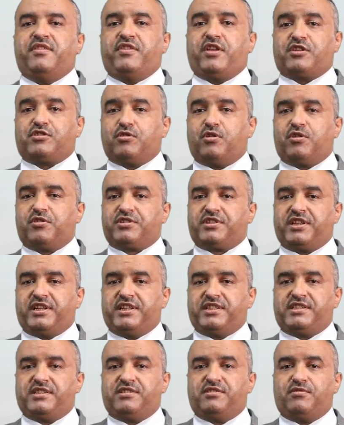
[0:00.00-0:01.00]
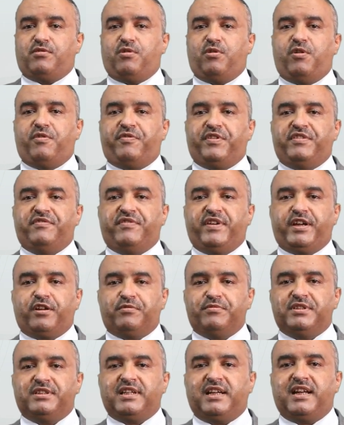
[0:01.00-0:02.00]
The sources of
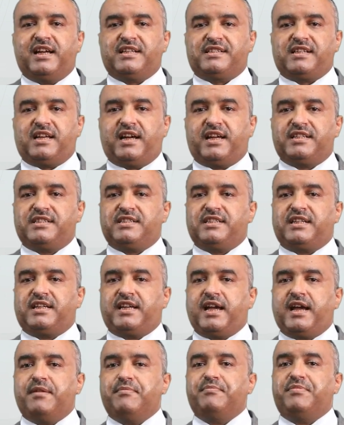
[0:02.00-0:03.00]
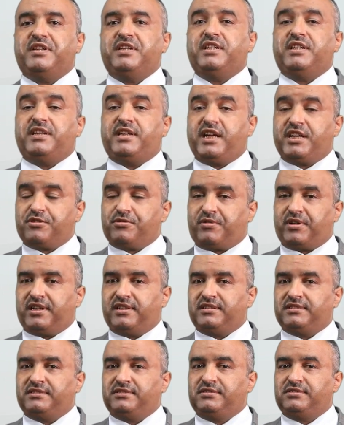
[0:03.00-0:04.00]
environmental hazards can be natural
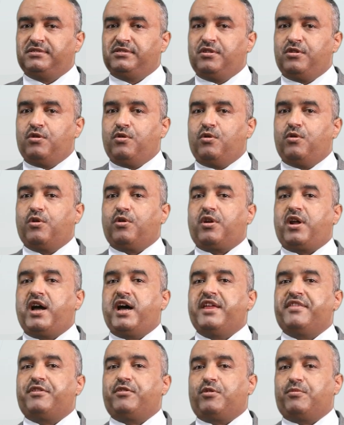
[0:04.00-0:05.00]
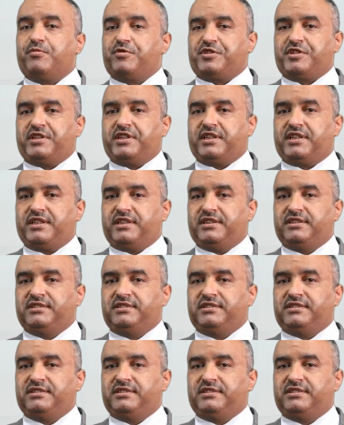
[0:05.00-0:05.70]
or anthropogenic.